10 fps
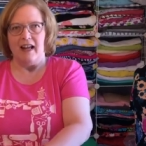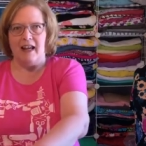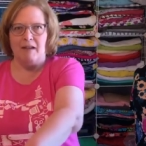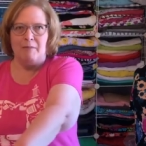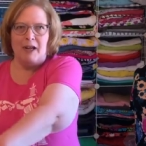
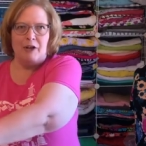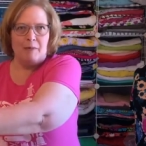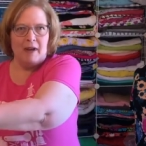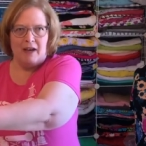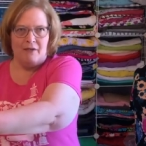and make
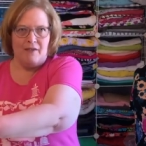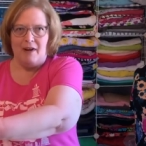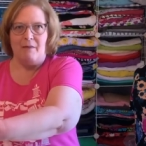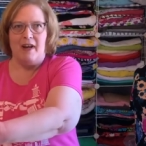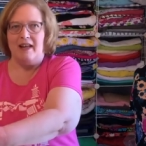your pattern
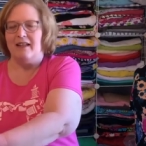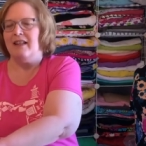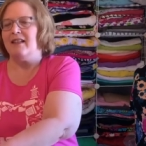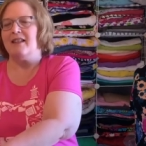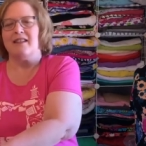that way.
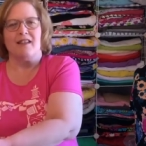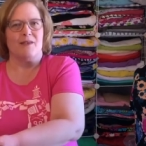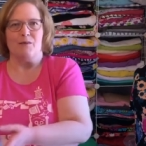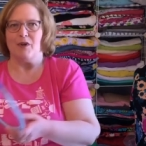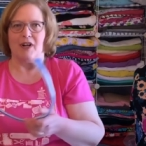It just
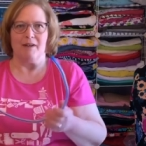doesn't work.